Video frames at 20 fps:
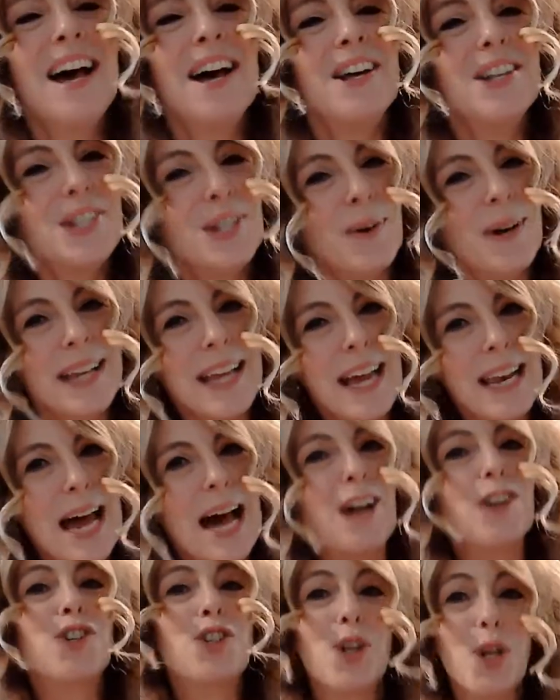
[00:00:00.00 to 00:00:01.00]
So again,
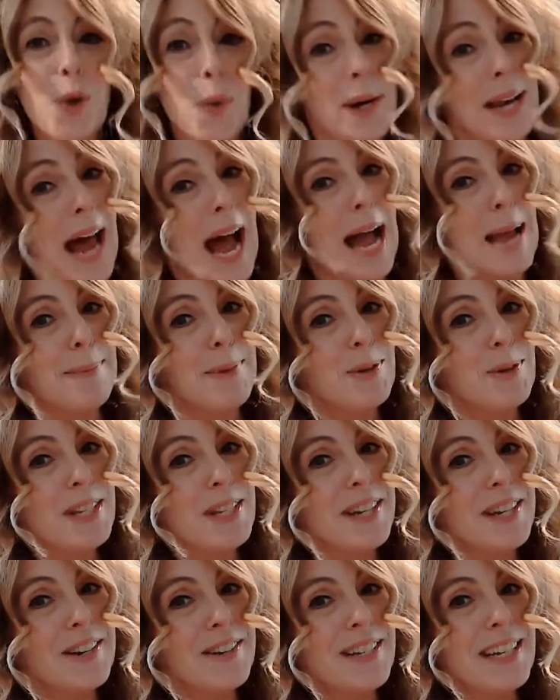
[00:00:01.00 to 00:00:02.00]
I'll show you what I'm using
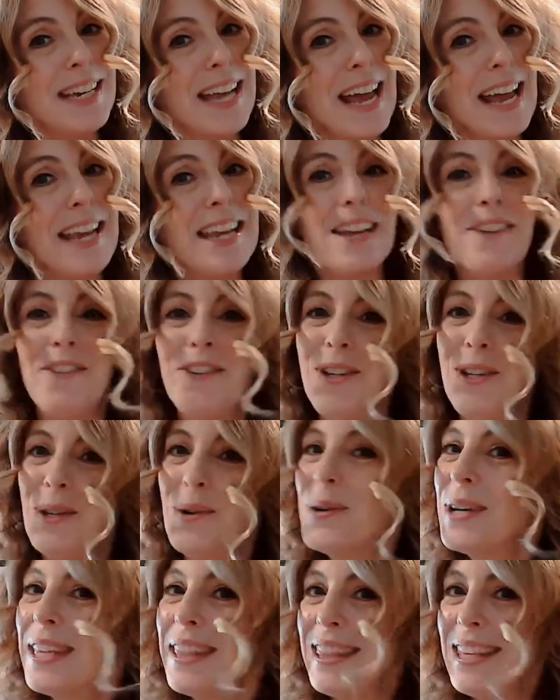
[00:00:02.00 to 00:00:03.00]
here today. If
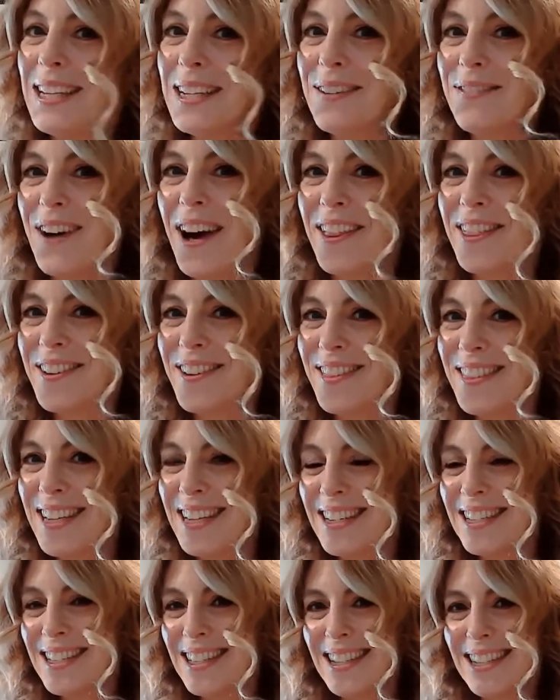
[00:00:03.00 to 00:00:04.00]
you can think of other
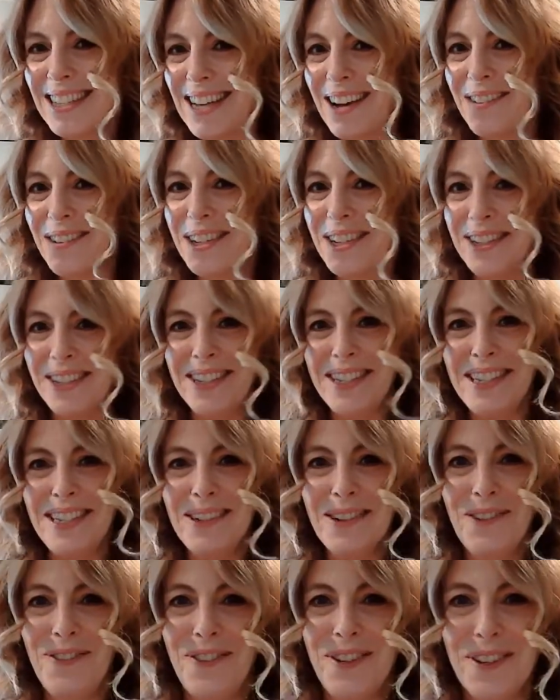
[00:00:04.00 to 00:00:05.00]
things that sound good to
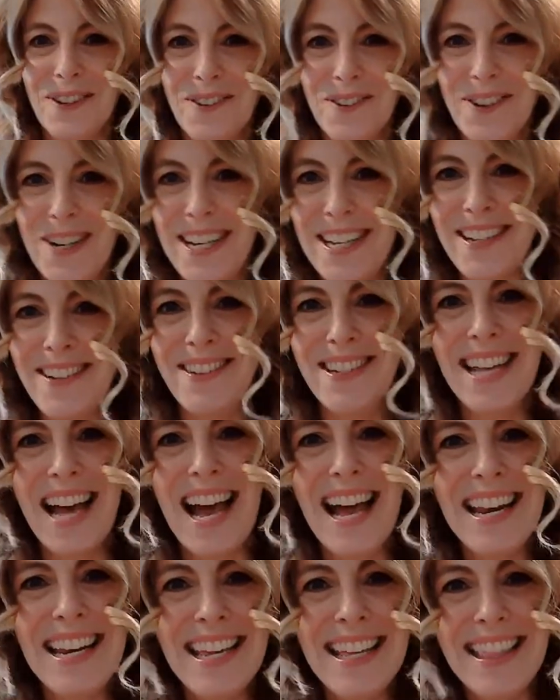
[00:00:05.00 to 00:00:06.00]
you, feel free to use
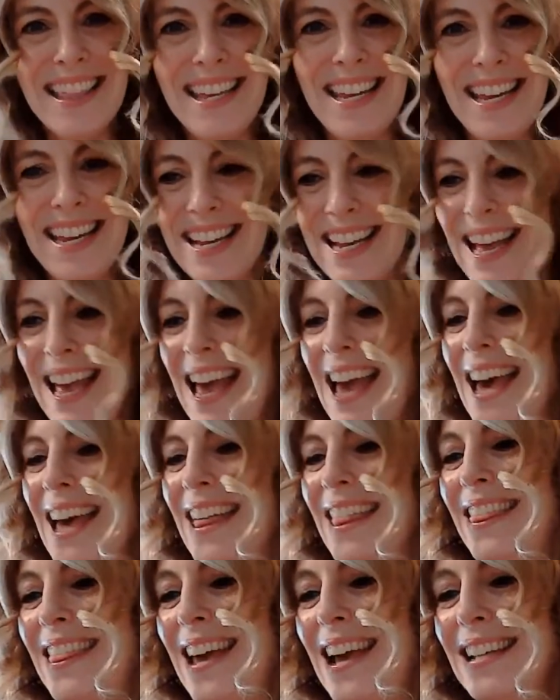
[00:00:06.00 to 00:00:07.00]
anything
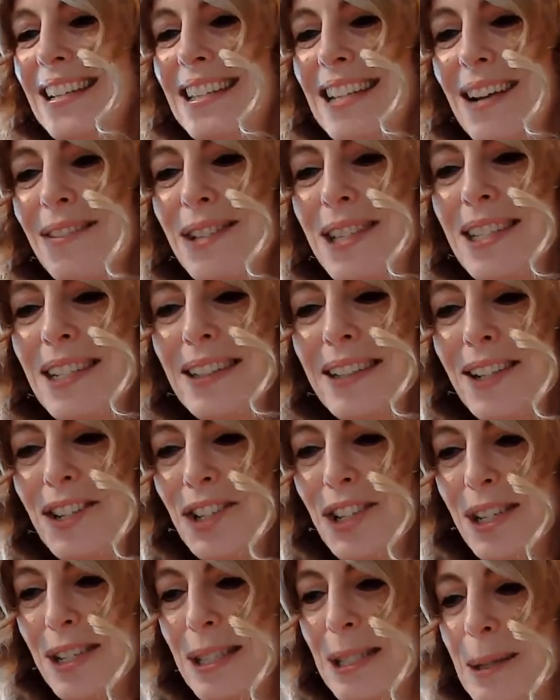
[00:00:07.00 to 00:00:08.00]
that sounds
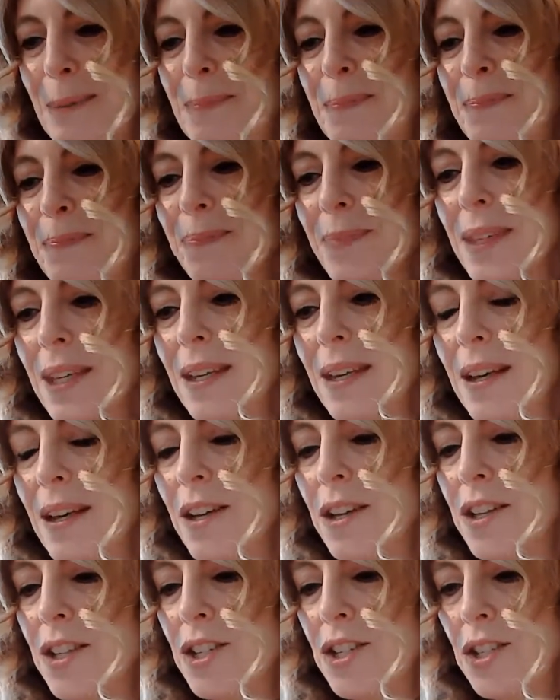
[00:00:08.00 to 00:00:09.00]
delicious.
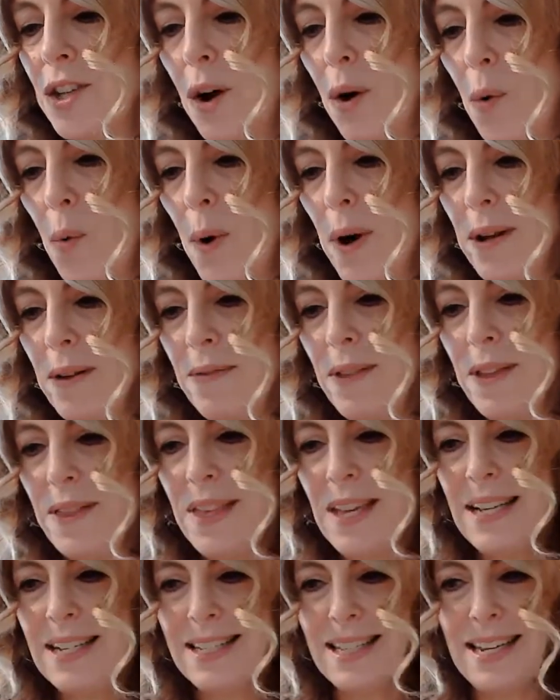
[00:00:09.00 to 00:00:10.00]
So one of the
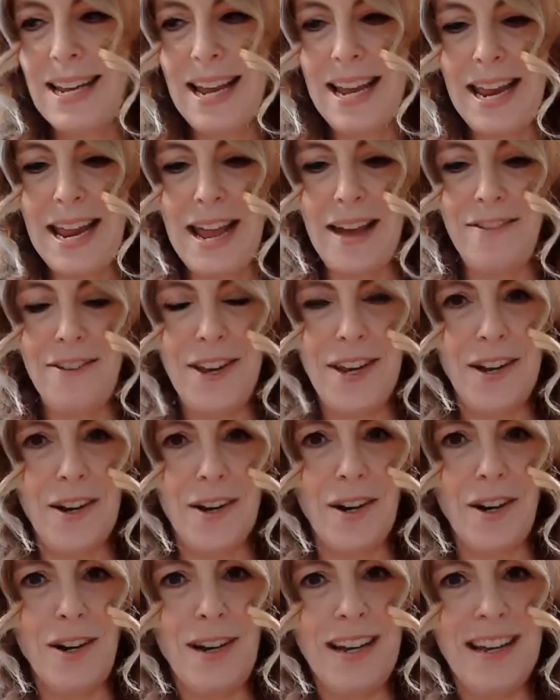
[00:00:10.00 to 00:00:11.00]
things that I have
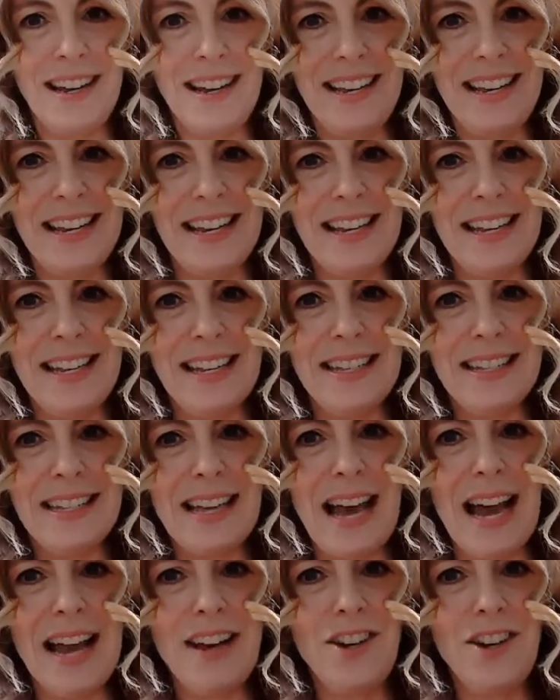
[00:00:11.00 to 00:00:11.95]
here is I